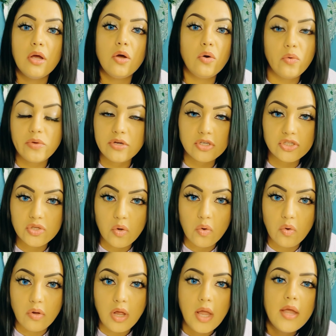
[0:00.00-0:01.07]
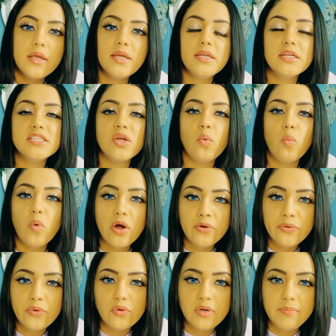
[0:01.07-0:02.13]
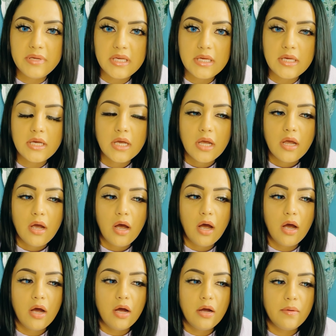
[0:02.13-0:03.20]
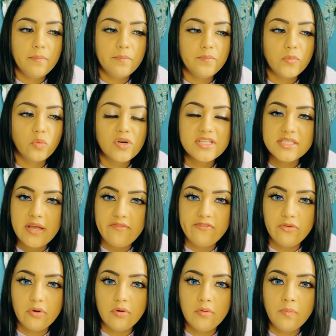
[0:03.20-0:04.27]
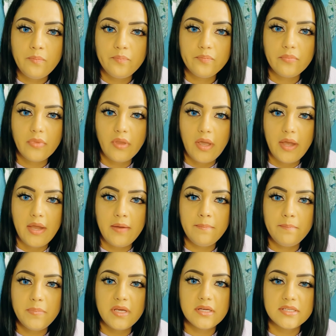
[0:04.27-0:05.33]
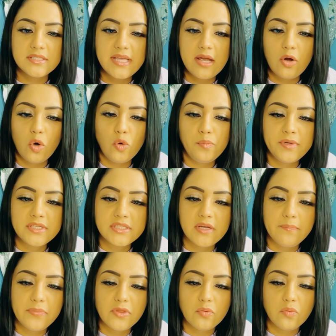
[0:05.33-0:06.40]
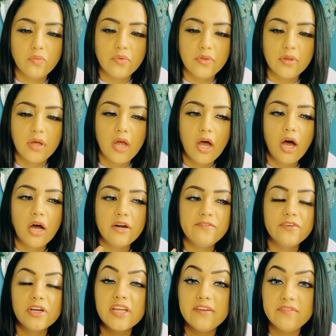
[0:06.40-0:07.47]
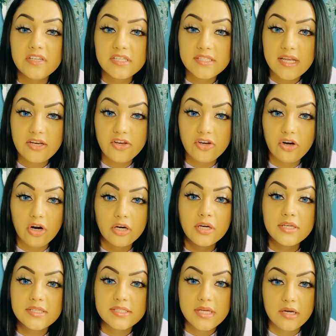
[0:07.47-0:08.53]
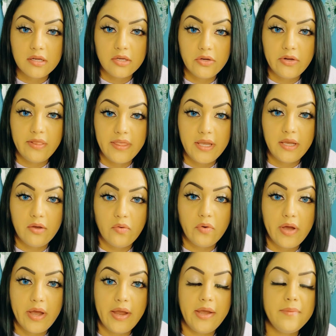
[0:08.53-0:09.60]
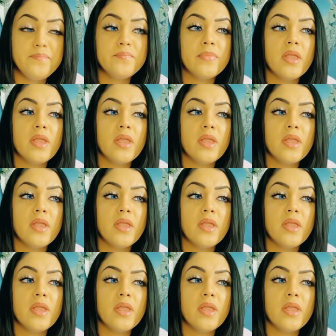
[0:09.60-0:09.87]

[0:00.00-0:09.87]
Oh, your soul. He doesn't want you to be um, resentful, okay? Because that opens up the unforgiveness in your heart is not a good thing, okay?